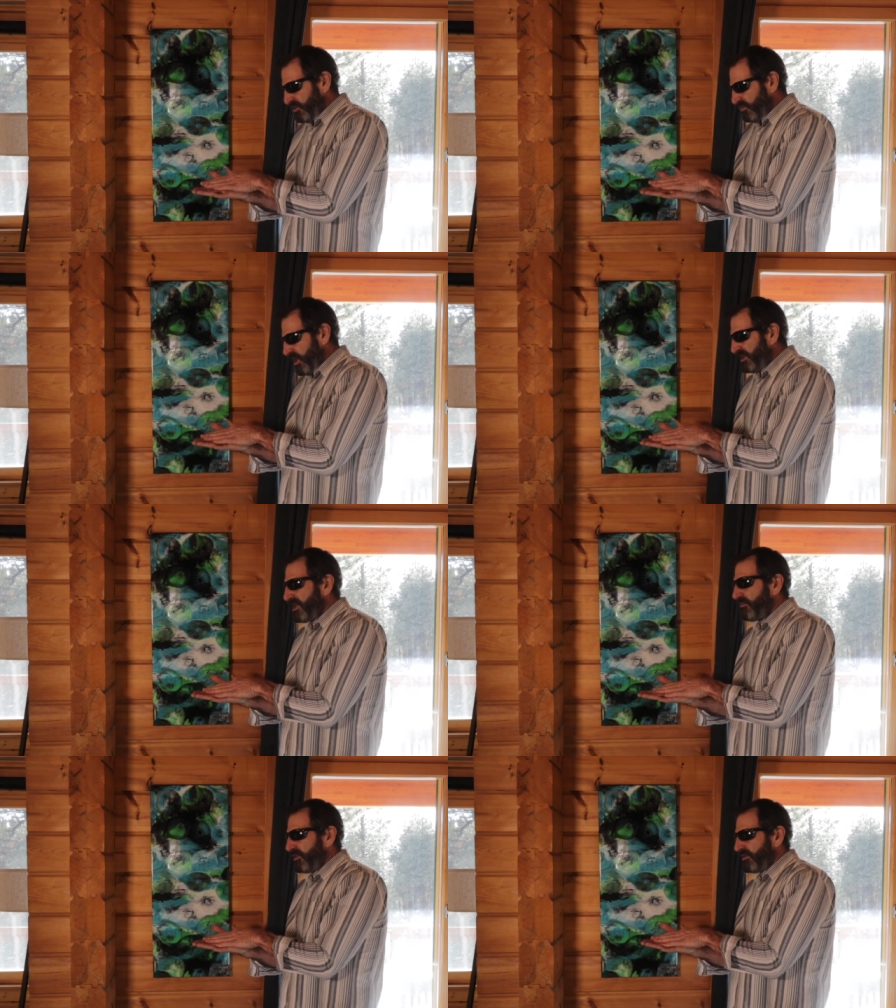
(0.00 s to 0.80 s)
you want
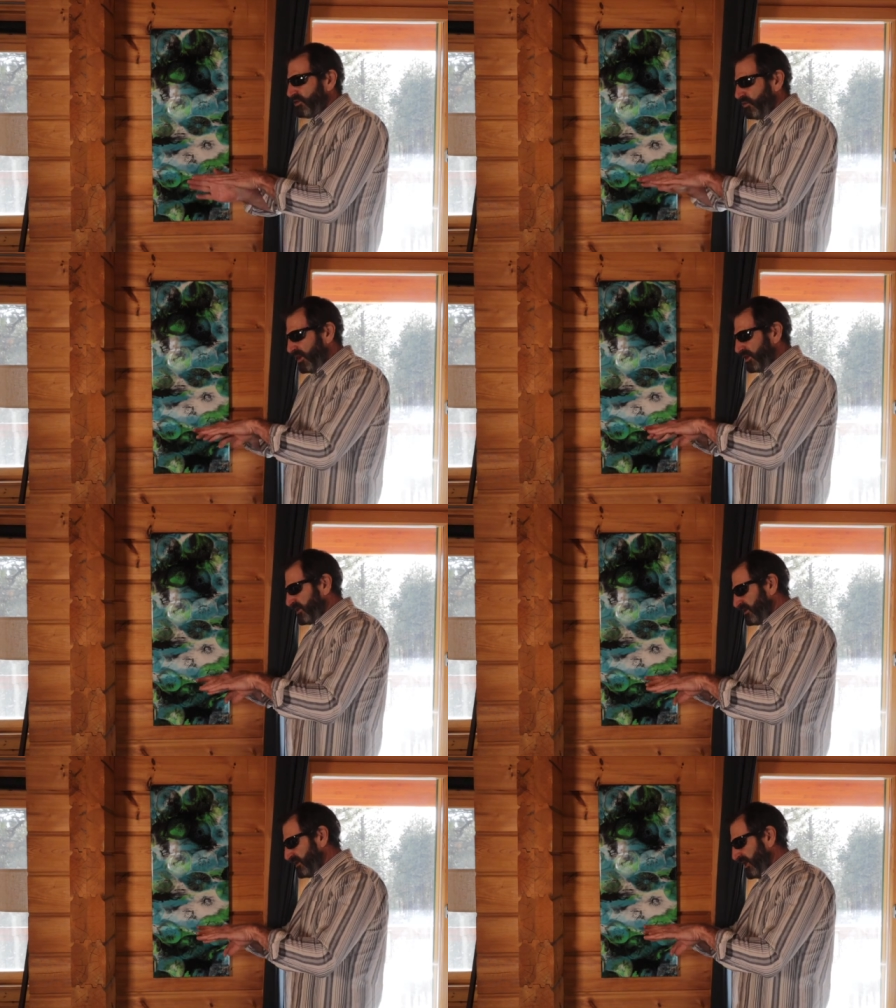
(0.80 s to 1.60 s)
that, but you don't want
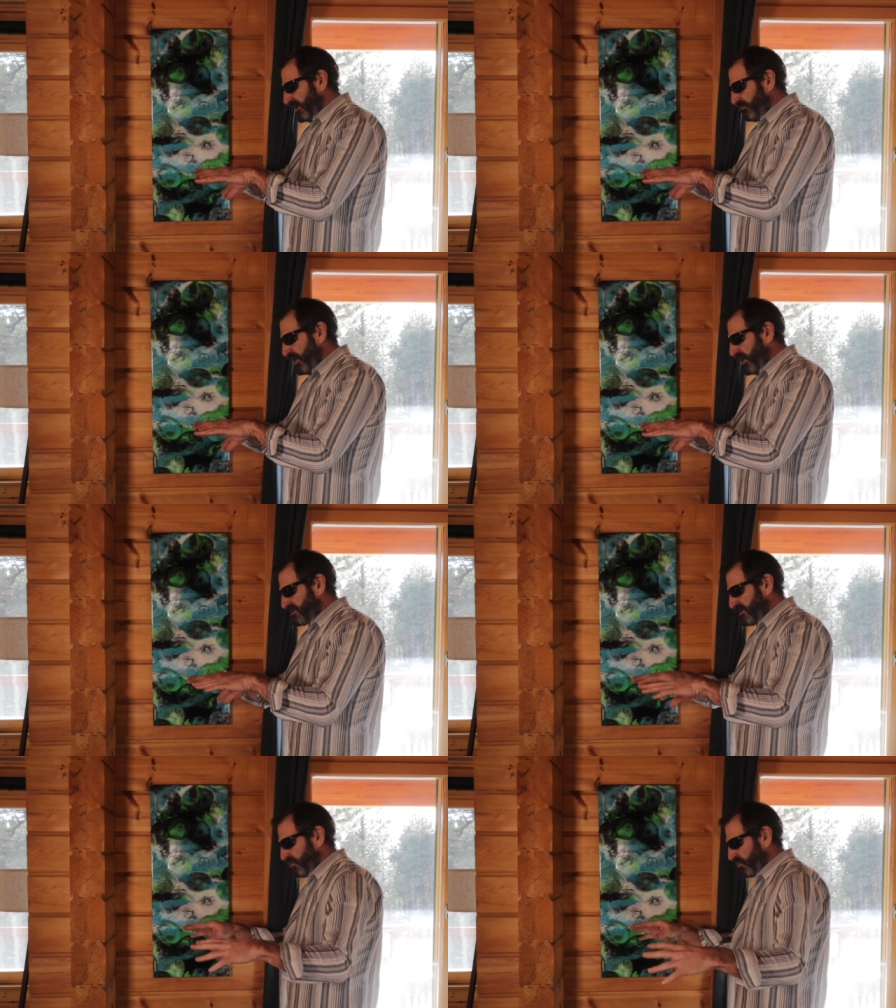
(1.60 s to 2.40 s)
a, that
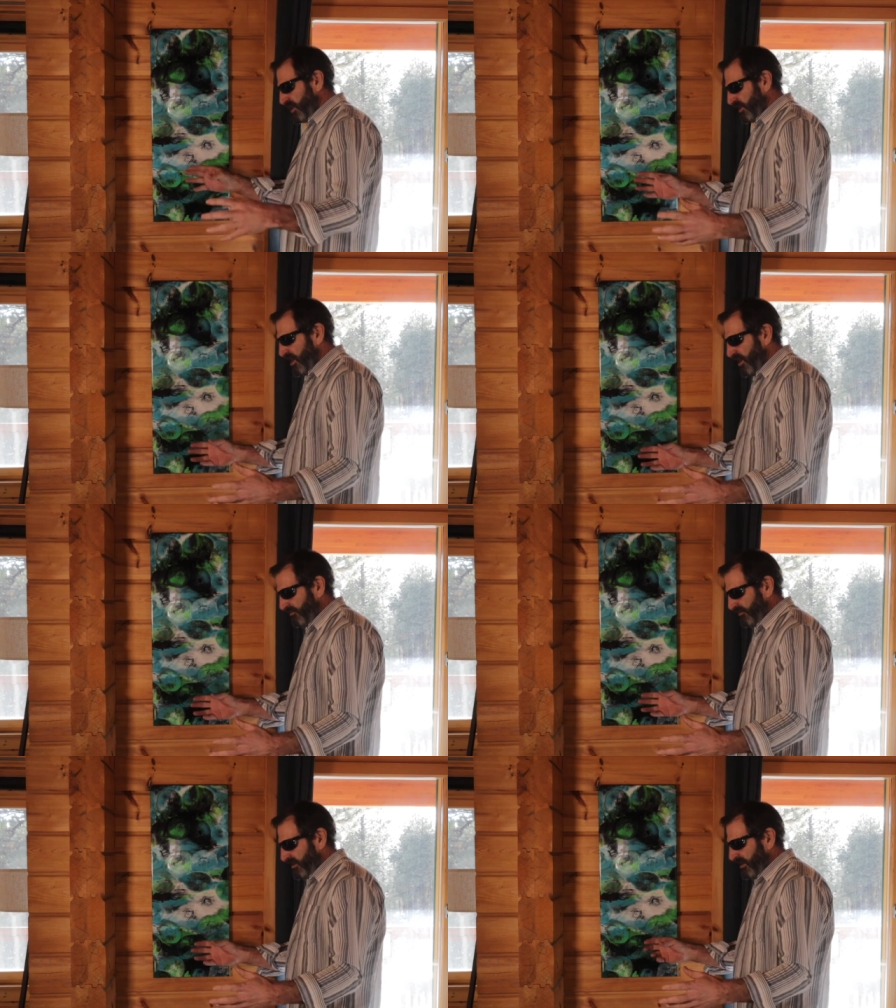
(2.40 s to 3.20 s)
epoxy to run
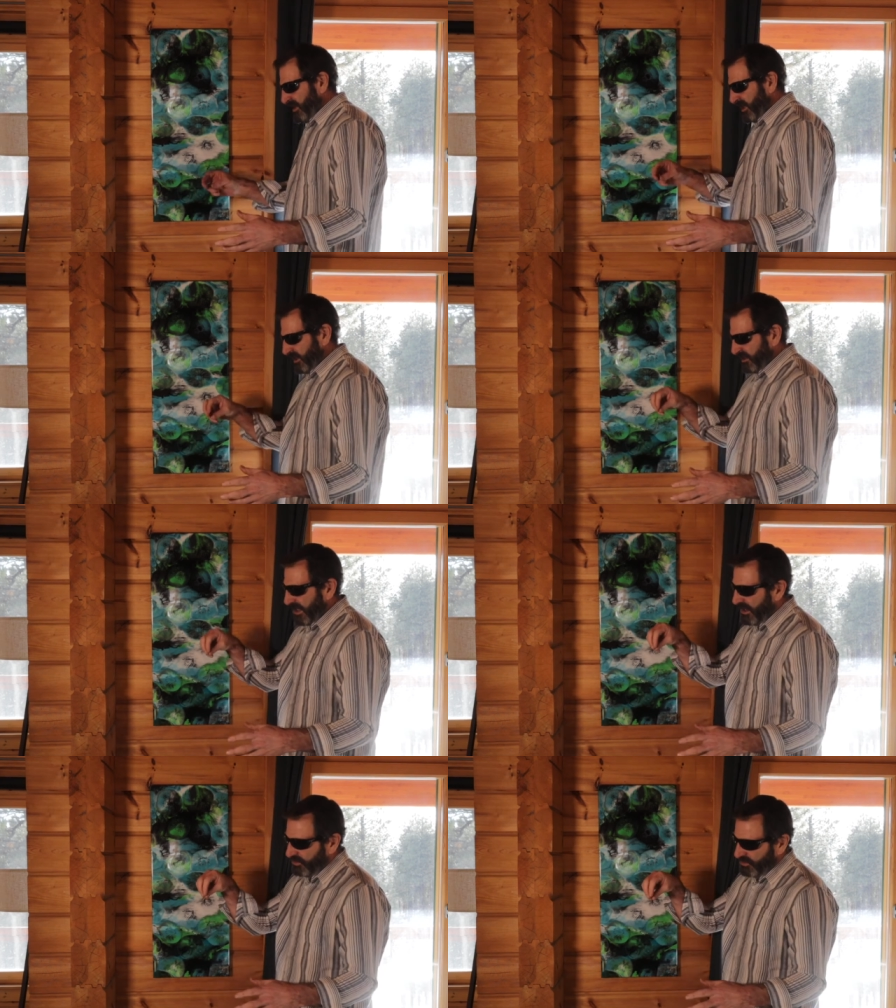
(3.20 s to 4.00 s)
off and
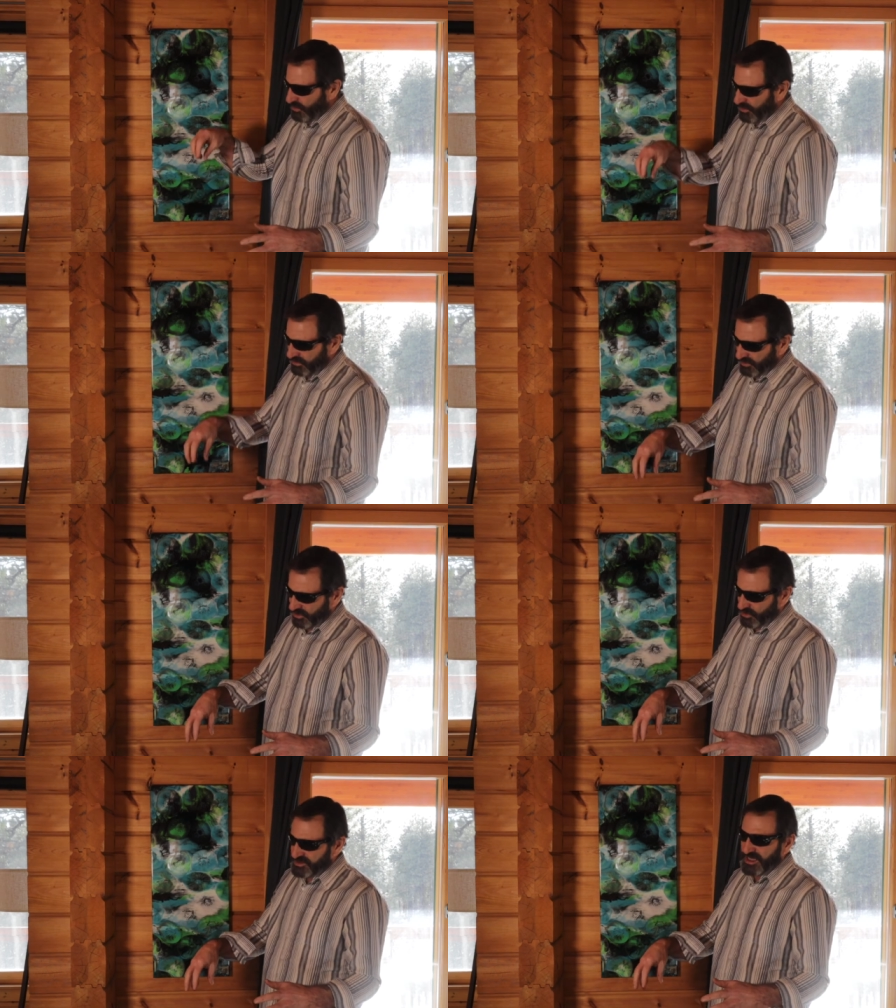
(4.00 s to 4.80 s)
allow the oil to
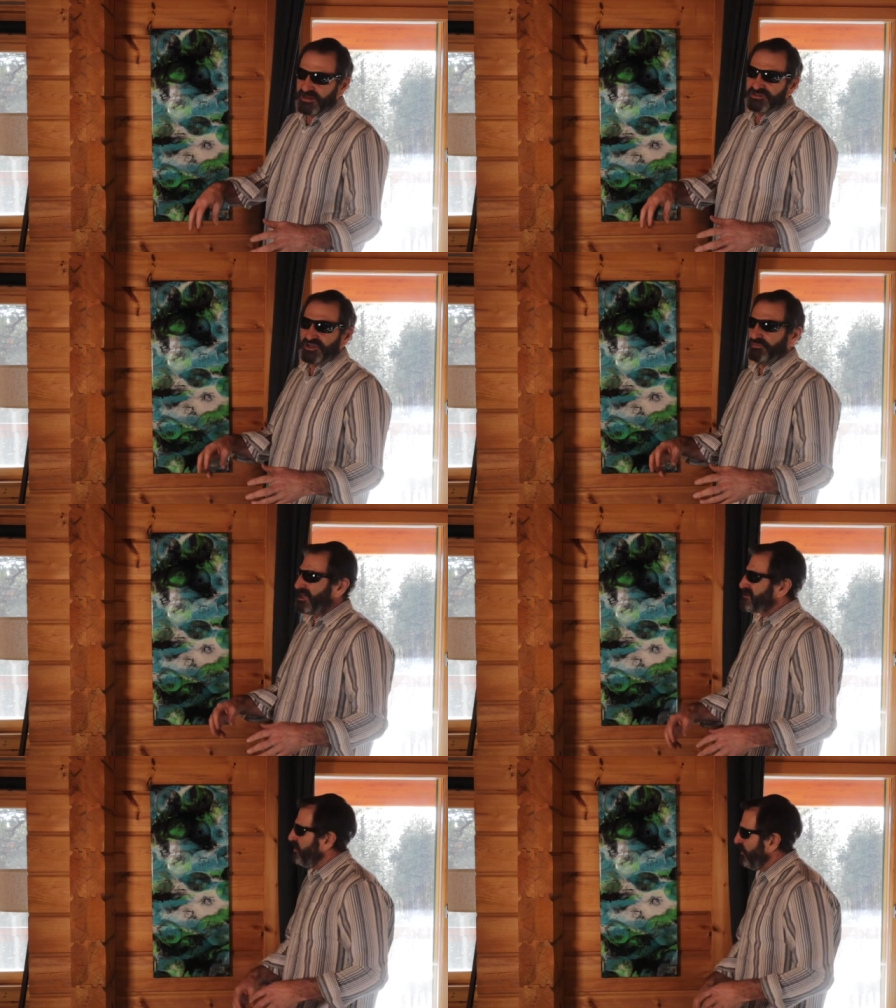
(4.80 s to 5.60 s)
go down to your
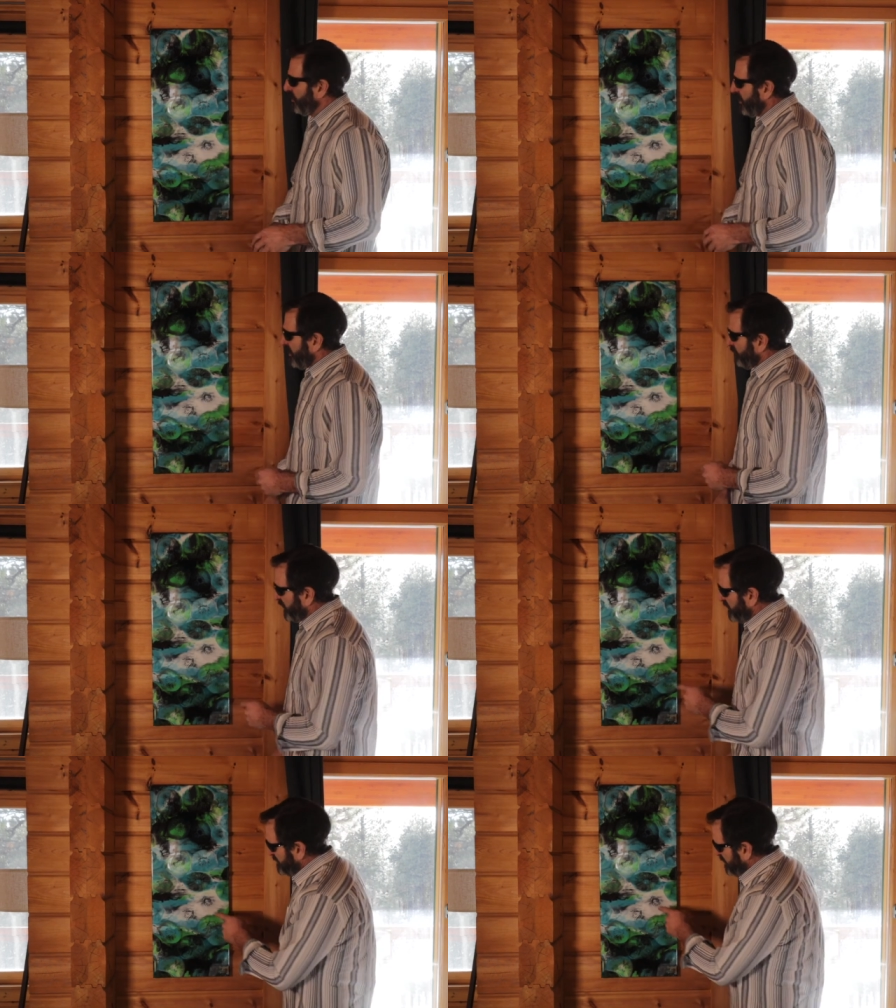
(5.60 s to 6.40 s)
base coat because